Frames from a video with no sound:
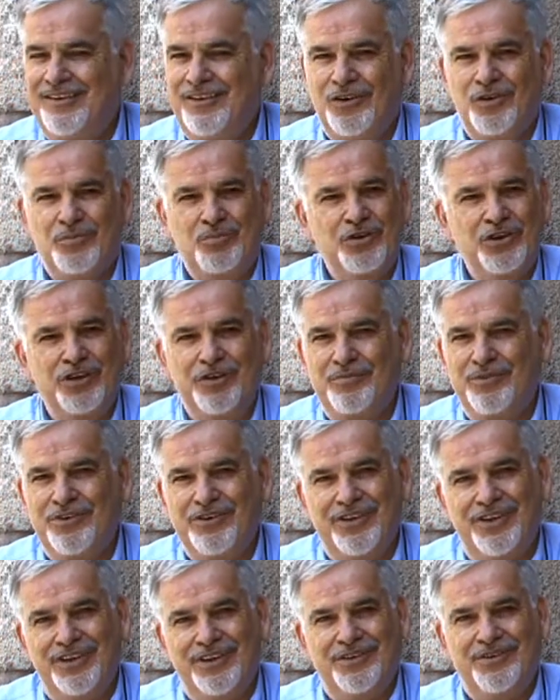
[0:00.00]
oh
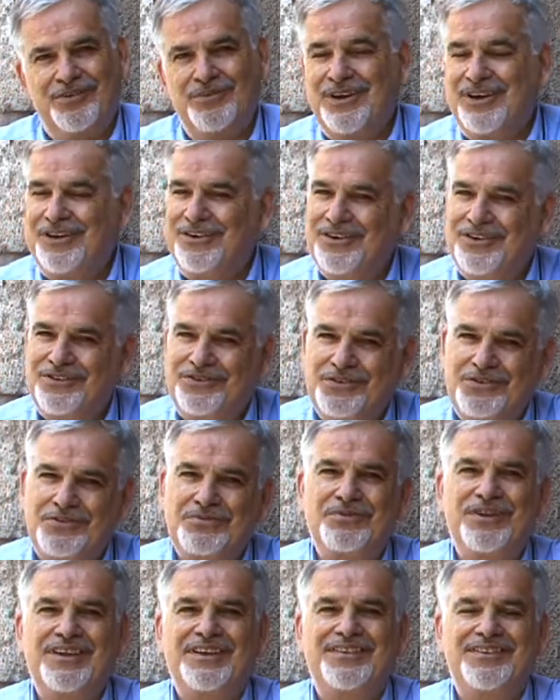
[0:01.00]
boy, we're going to
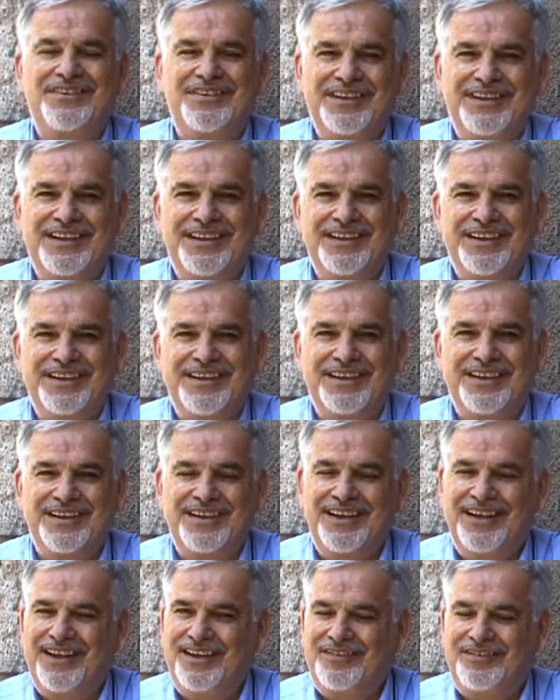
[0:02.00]
treat
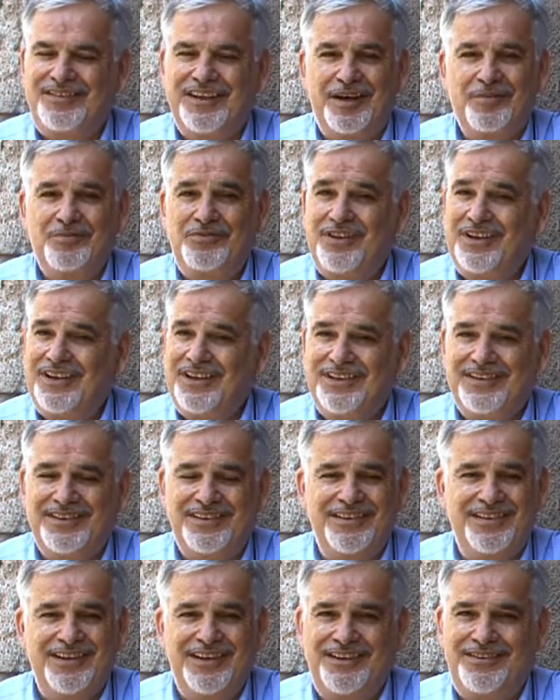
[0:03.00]
a subject
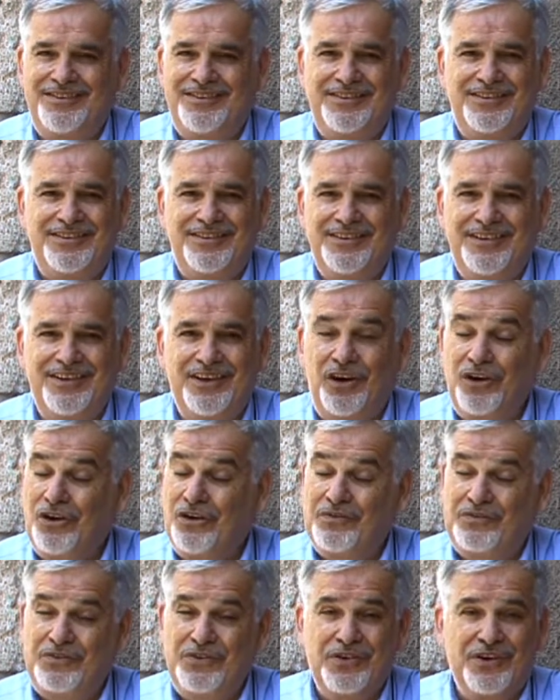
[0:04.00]
that all
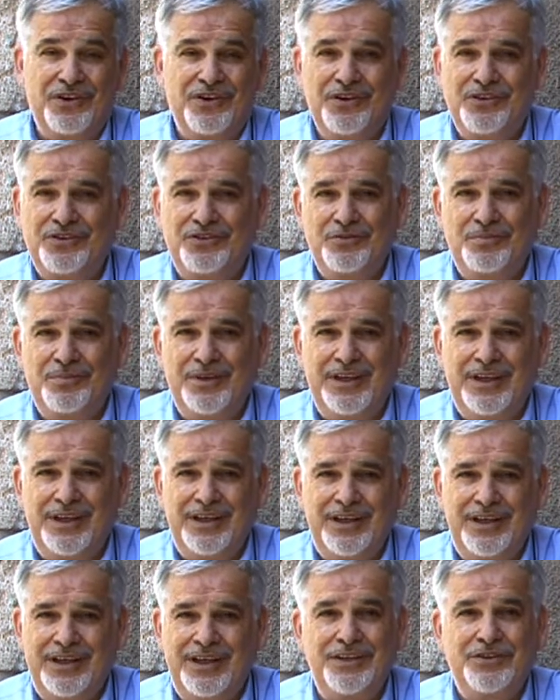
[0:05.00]
of you are going to be
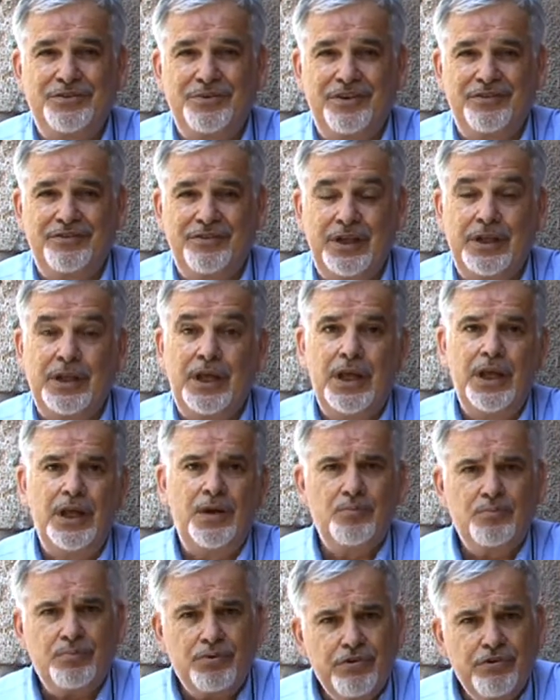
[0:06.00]
interested
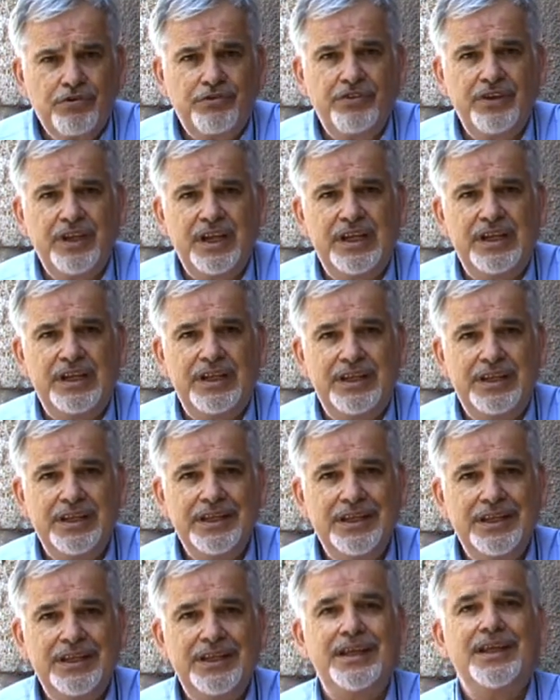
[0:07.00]
personally
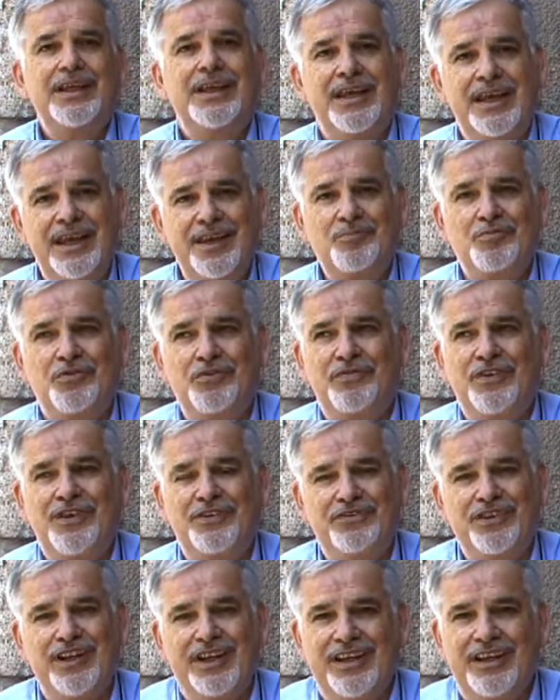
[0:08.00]
and
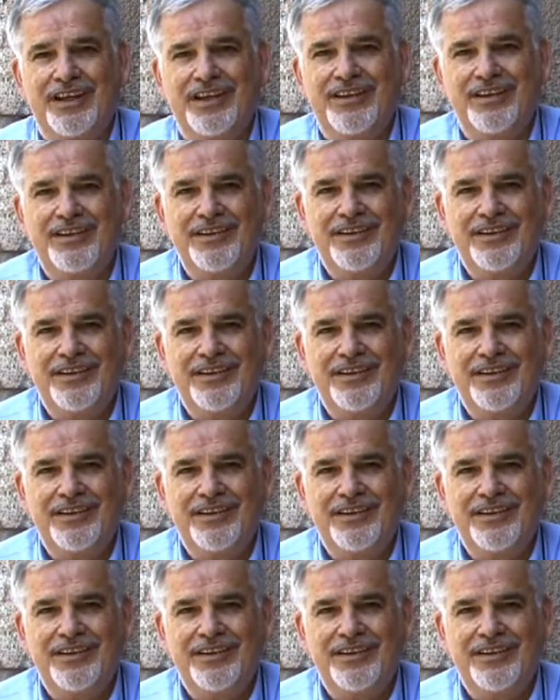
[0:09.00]
professionally.